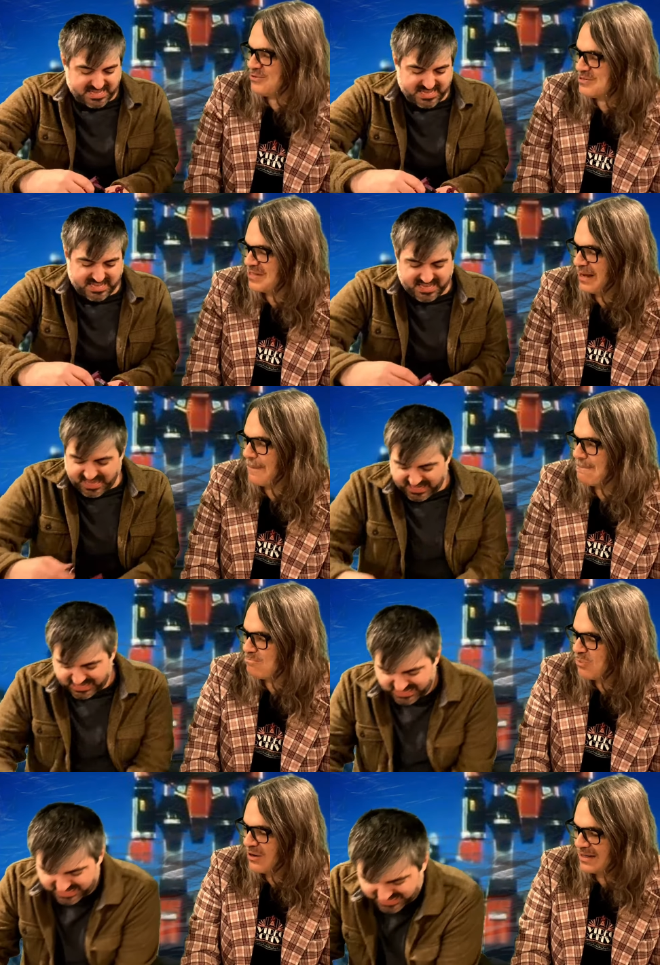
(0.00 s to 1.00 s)
Speaker 1: who's like
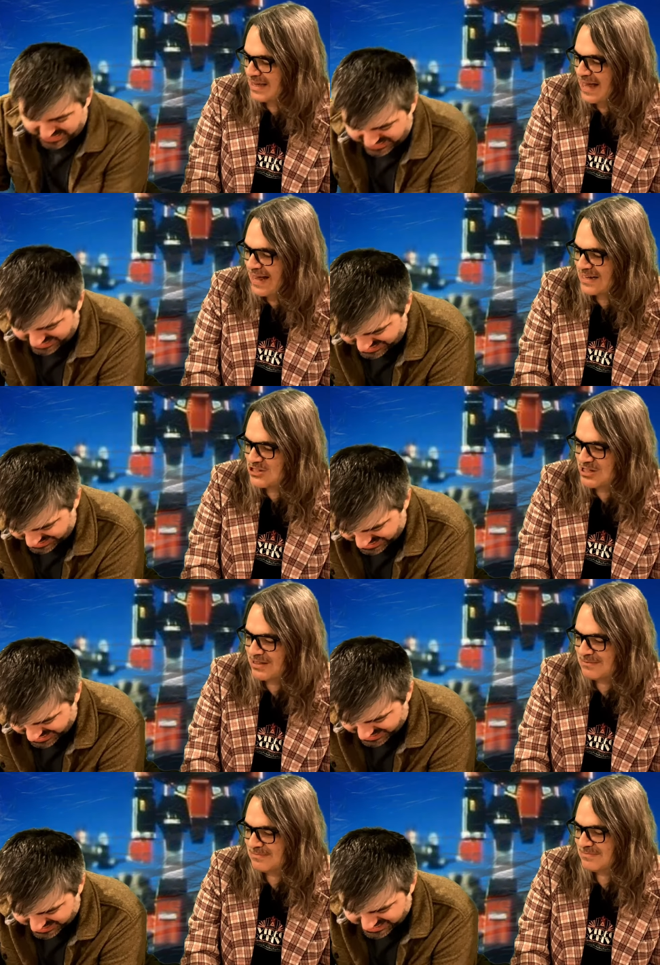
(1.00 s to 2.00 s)
part of the
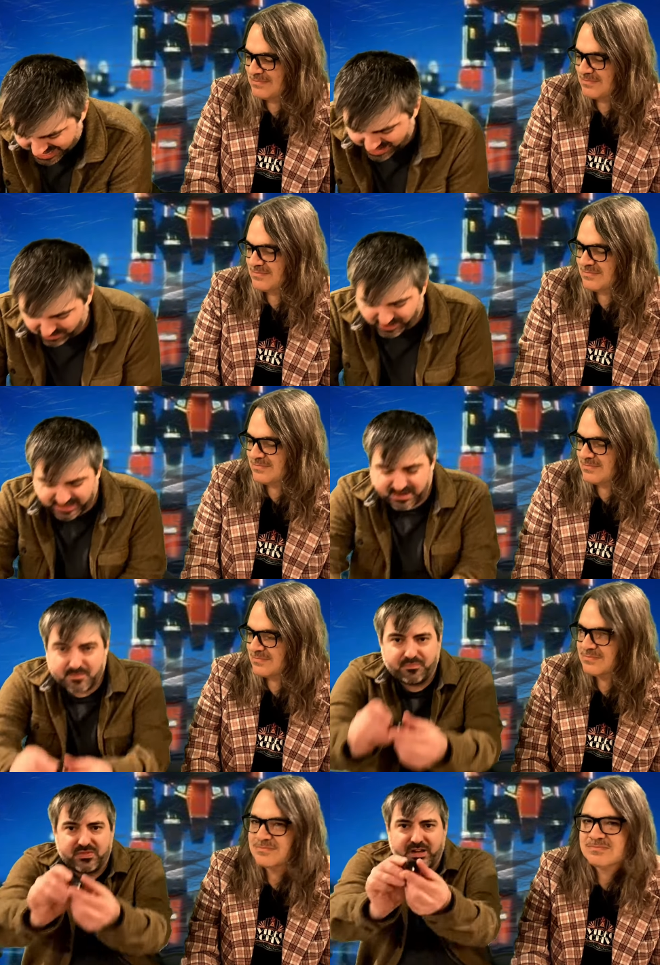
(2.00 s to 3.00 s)
action.
Speaker 2: Yeah, like
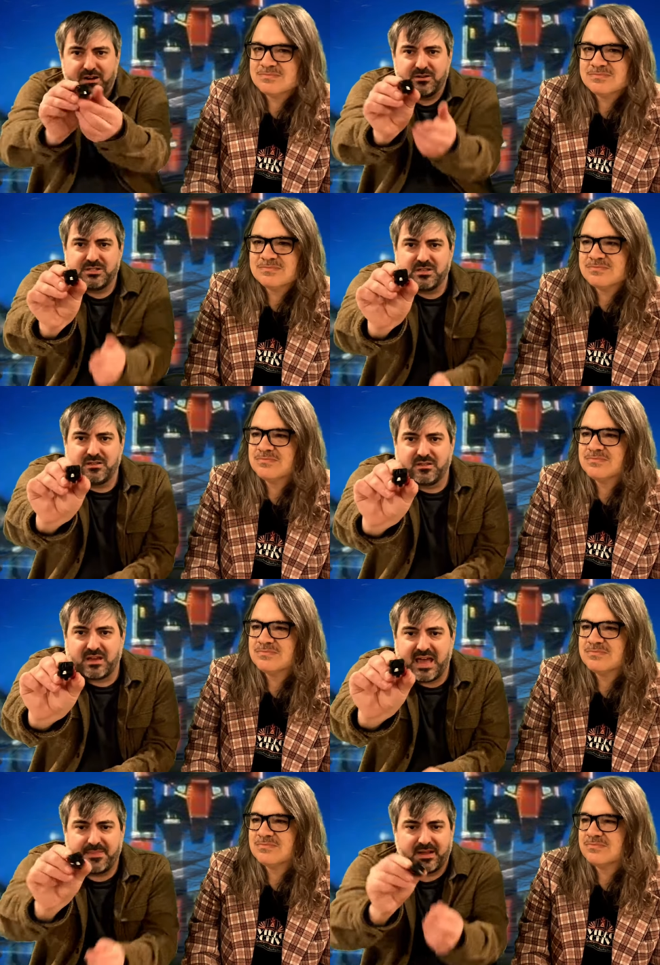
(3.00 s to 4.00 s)
there's
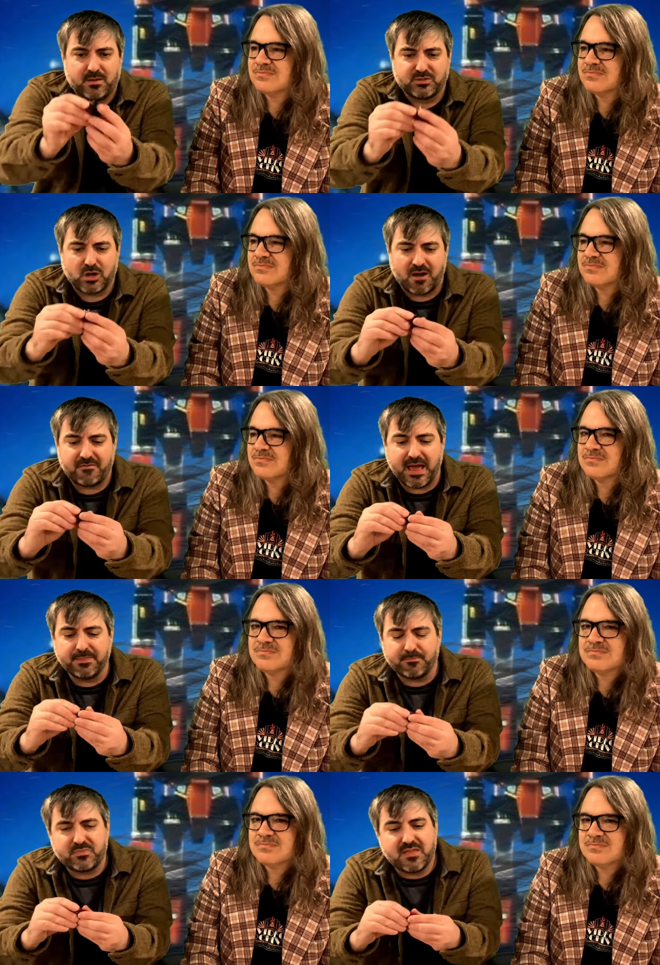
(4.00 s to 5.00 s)
the head that comes off,
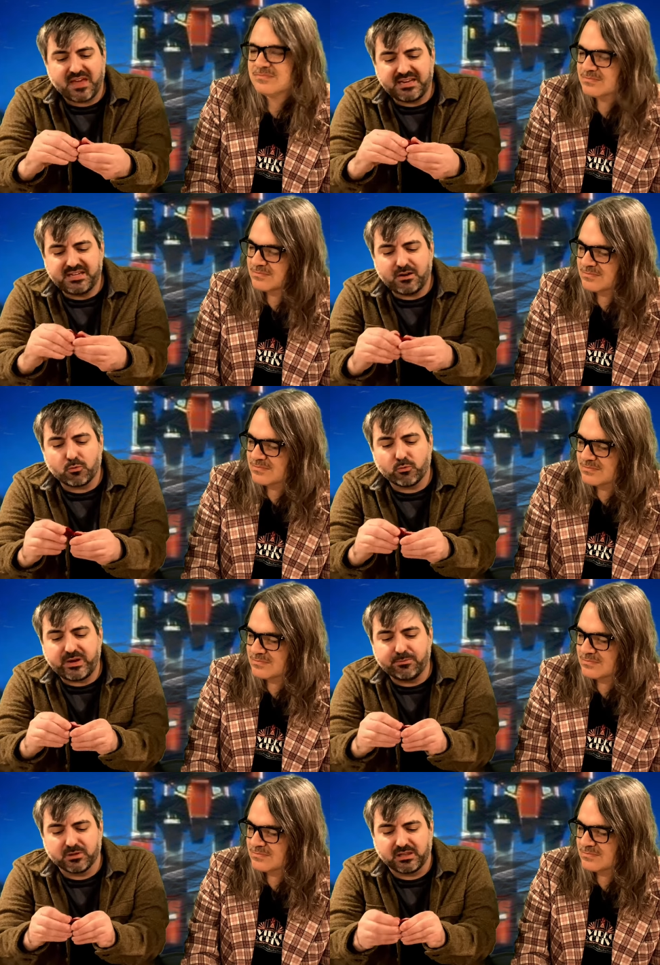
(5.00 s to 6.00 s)
and they did a
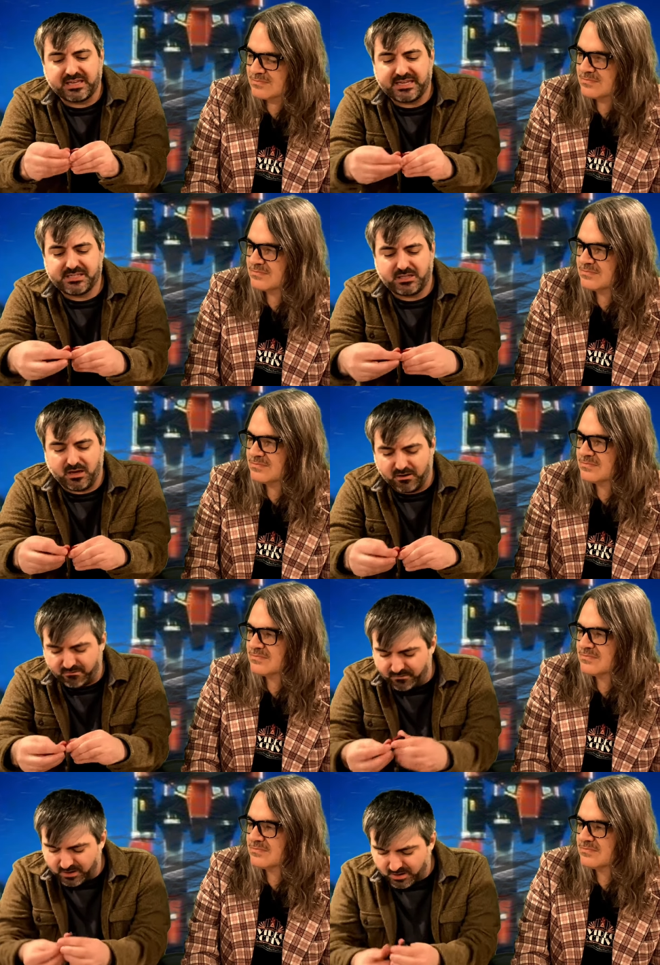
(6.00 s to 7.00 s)
re-release
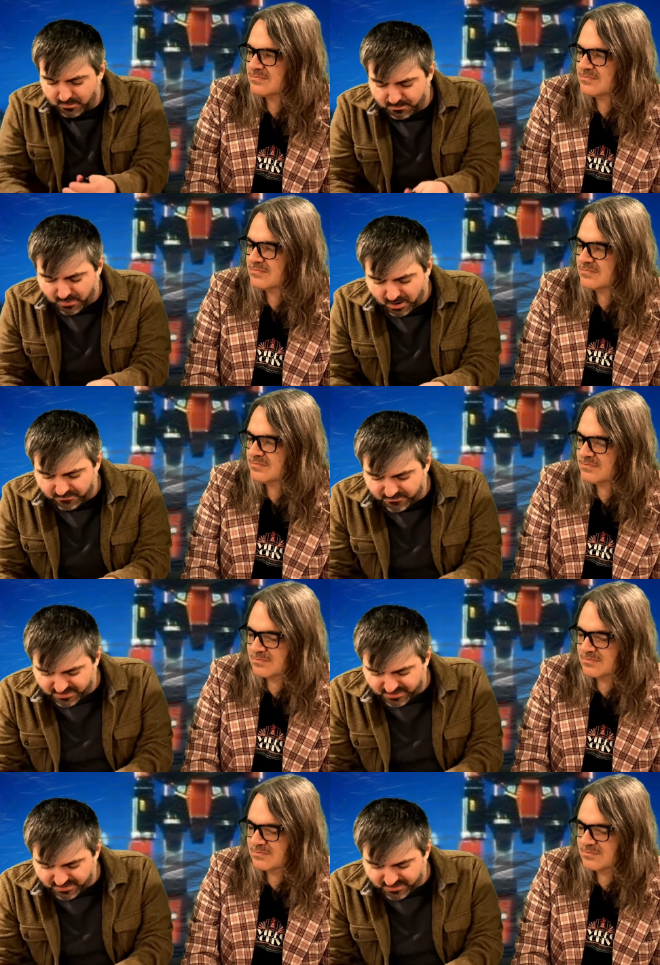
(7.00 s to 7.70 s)
of of